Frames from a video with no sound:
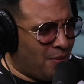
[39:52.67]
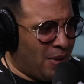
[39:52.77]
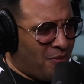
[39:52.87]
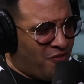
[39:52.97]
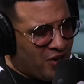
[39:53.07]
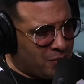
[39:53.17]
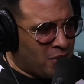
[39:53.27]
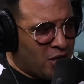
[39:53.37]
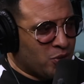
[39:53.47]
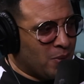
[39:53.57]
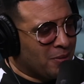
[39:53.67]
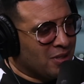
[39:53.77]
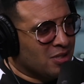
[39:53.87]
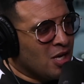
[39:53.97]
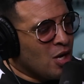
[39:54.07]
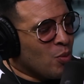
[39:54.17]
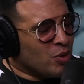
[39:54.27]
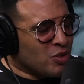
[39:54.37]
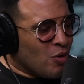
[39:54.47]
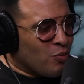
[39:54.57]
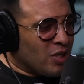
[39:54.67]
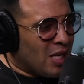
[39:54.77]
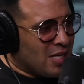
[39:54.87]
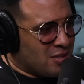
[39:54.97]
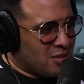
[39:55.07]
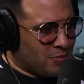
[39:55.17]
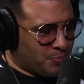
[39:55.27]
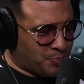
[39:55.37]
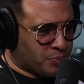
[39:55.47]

alabama fuck them country pumpkins what you don't realize is